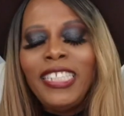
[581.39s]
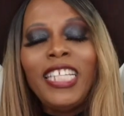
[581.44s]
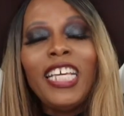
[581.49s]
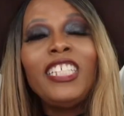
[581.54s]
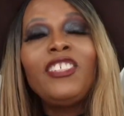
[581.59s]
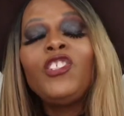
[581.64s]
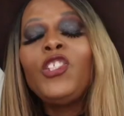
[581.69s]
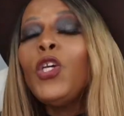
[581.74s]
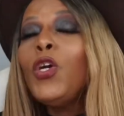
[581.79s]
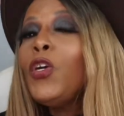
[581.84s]

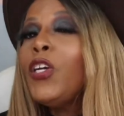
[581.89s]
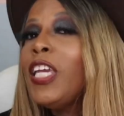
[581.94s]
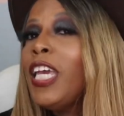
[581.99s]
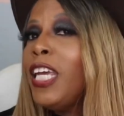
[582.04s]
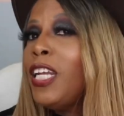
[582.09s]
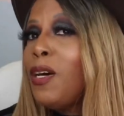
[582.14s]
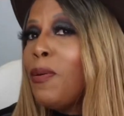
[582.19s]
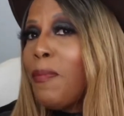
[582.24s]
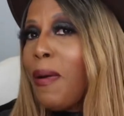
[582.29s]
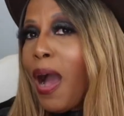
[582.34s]
did you
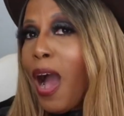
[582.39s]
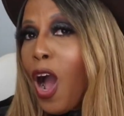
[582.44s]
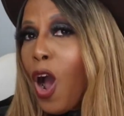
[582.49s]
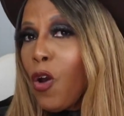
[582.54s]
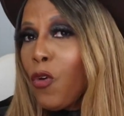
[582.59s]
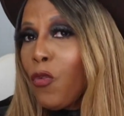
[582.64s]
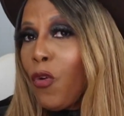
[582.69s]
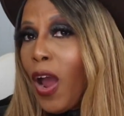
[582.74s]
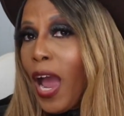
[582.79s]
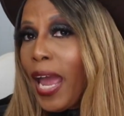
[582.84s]
get them
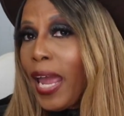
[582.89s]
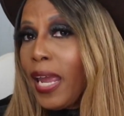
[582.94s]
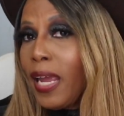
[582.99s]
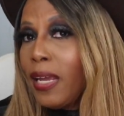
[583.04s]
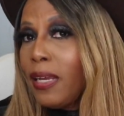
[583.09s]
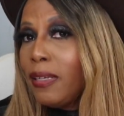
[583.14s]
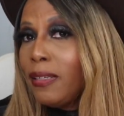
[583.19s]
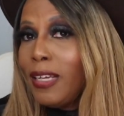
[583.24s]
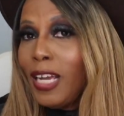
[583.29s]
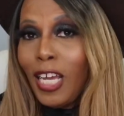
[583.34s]
all right?